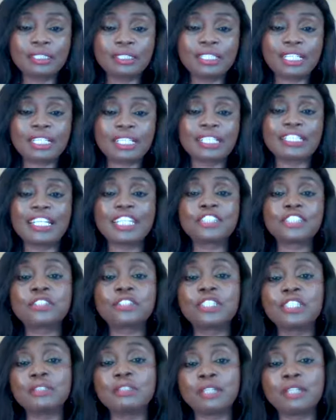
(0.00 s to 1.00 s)
that can
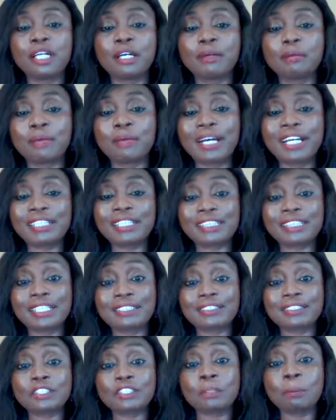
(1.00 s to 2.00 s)
actually um, act
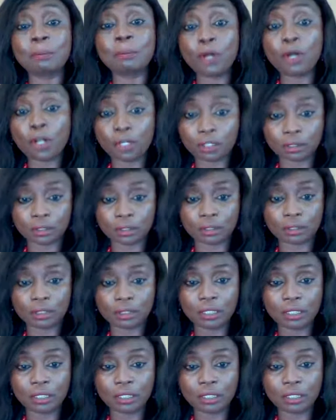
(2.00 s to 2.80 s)
as support,